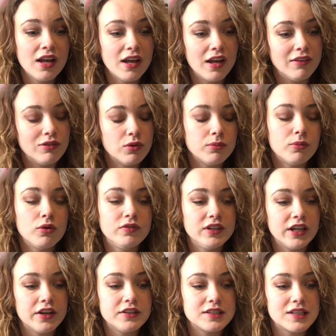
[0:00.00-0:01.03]
If you want more
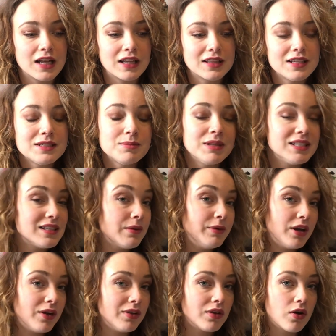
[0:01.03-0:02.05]
videos like this, please let me
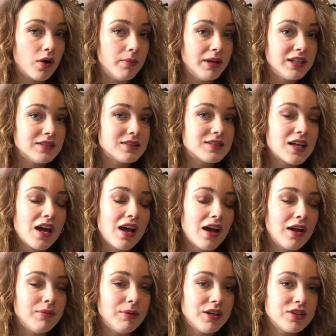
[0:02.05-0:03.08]
know in the comments
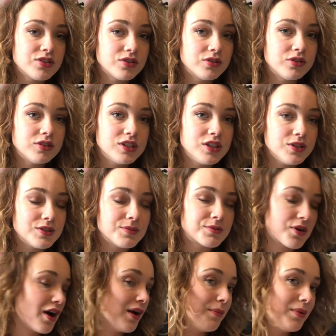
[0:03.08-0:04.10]
and make sure to
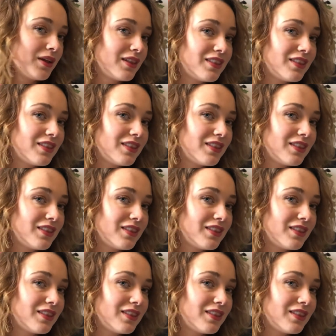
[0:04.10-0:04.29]
subscribe.